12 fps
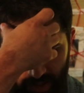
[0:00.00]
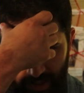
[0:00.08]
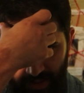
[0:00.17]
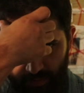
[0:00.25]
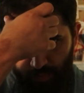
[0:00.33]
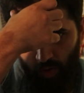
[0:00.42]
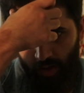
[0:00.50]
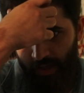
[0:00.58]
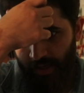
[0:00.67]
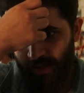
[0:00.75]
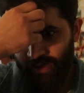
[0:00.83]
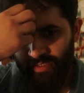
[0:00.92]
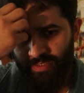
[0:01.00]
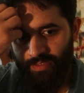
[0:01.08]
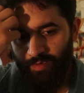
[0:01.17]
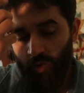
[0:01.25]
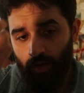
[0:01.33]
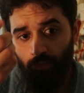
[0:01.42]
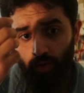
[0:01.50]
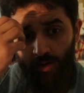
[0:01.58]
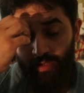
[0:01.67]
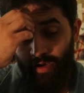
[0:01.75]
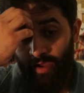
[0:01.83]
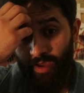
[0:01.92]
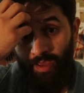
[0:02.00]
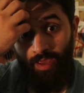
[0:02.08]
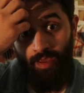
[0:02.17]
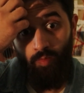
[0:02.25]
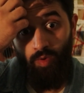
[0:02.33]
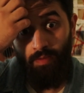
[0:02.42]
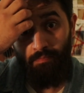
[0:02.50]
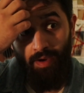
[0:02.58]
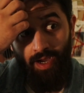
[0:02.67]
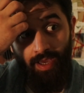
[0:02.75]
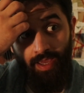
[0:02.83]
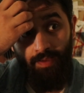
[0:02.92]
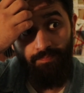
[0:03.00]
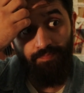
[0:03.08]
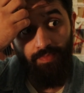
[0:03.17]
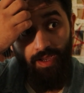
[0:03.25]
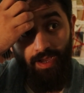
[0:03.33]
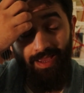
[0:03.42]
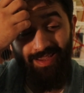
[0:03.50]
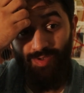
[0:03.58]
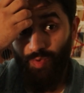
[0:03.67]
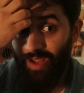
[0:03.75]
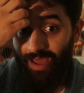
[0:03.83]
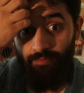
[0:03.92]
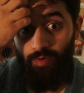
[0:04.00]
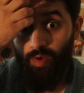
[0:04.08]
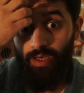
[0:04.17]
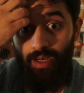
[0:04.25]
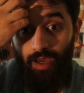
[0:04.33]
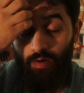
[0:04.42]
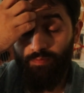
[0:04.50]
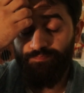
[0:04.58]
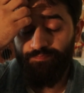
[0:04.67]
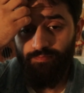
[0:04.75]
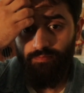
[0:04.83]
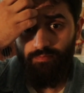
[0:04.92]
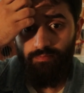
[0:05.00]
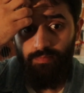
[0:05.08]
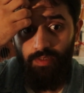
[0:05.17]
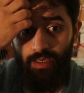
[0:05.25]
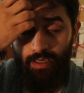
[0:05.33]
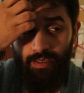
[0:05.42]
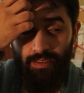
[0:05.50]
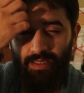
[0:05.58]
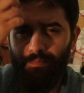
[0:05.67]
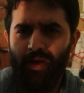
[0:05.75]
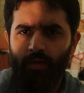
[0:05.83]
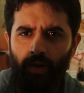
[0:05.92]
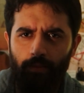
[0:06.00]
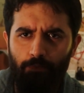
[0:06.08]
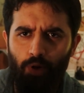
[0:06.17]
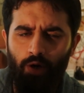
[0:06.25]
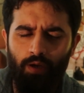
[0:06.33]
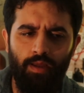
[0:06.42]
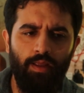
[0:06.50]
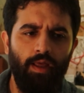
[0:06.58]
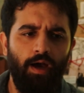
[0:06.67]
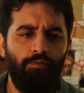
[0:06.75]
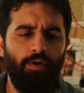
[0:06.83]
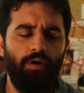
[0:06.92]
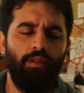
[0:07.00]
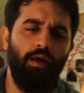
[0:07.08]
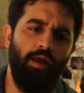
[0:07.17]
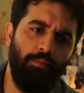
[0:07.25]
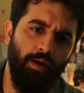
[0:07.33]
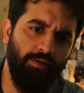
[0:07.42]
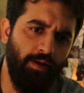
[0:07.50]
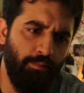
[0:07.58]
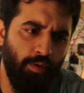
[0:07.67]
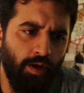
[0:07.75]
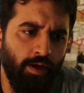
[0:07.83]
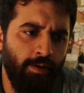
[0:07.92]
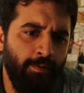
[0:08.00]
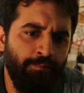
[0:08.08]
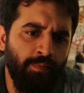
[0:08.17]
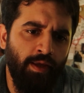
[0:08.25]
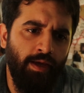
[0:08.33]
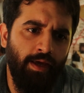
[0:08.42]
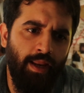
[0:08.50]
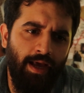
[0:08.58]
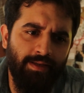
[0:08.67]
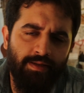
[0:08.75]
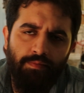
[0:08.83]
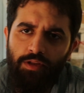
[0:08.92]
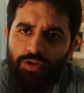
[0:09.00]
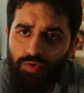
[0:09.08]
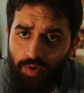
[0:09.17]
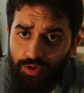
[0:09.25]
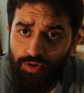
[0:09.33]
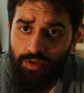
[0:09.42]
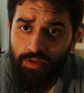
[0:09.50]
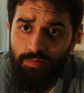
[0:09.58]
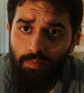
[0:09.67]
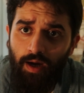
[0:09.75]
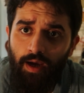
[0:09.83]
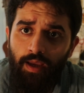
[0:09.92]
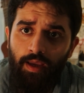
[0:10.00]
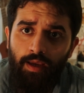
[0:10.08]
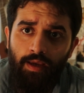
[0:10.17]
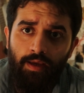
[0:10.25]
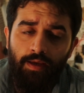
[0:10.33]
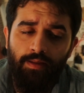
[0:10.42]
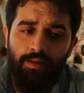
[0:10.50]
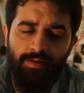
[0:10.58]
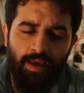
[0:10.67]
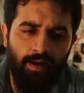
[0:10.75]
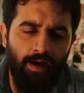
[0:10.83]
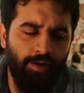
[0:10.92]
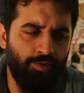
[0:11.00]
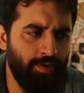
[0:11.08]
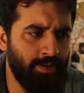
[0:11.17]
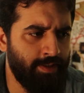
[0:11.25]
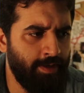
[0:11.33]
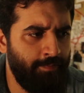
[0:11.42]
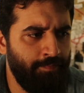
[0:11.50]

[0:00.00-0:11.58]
His book is one book that I want to buy. I don't have it right now. Is The Big Red Book. I've heard a lot about that book. It has some illustrations by the psychiatrist,